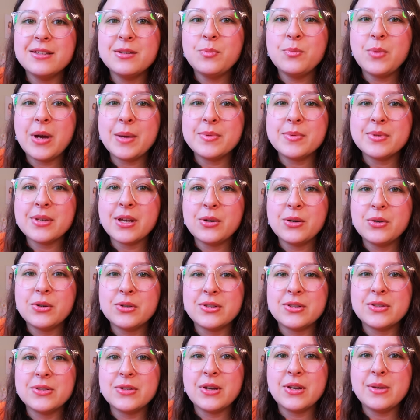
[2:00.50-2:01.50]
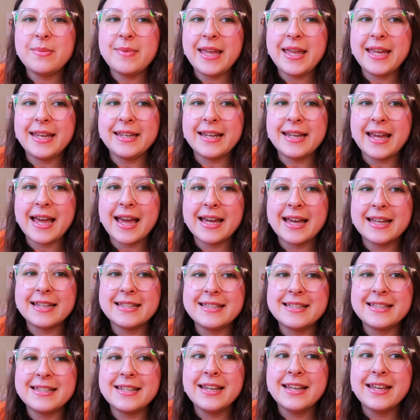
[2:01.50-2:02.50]
some website orders come in
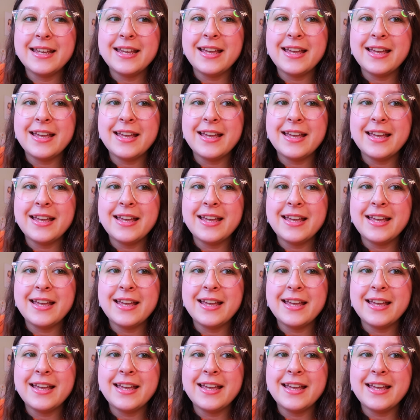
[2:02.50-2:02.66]
and